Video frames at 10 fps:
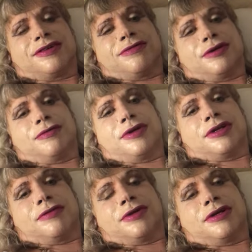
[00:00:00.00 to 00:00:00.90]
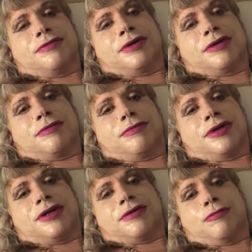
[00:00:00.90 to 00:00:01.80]
What
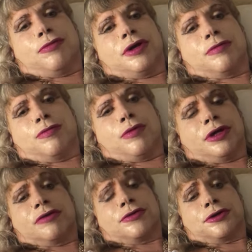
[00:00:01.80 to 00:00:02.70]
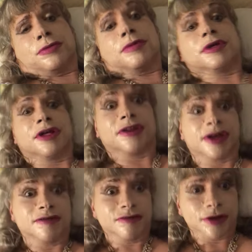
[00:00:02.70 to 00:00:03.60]
a wonderful human being
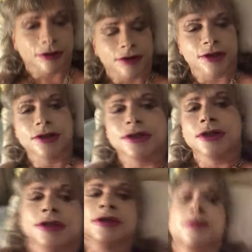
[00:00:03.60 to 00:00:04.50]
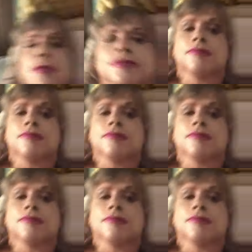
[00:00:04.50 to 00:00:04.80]
that fucker is.